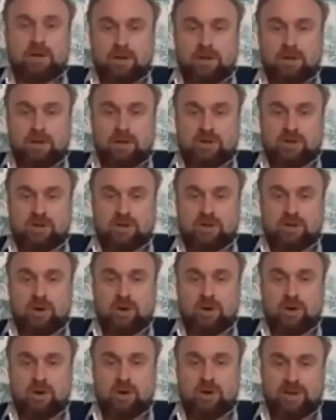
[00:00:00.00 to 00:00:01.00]
You know, the
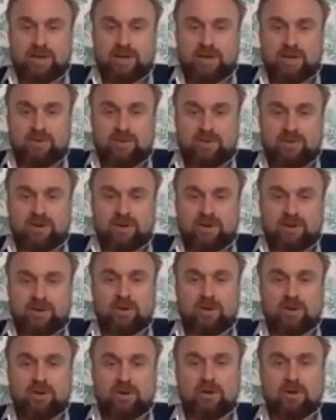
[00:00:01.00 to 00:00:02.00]
joke I always make to my friend in
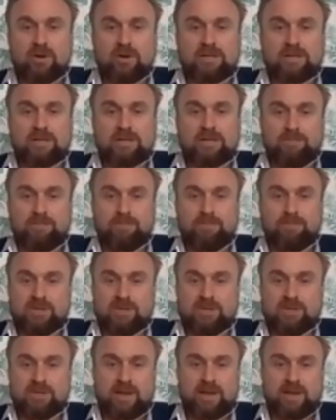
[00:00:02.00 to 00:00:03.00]
Google is like,
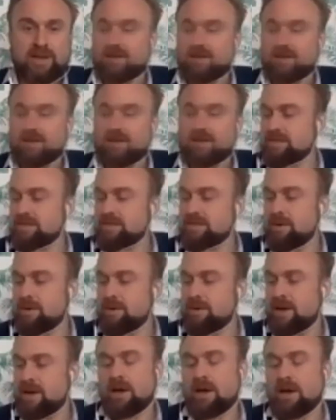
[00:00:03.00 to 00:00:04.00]
he's making the next
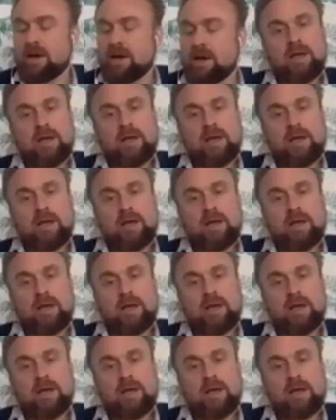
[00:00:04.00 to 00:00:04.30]
Terminator.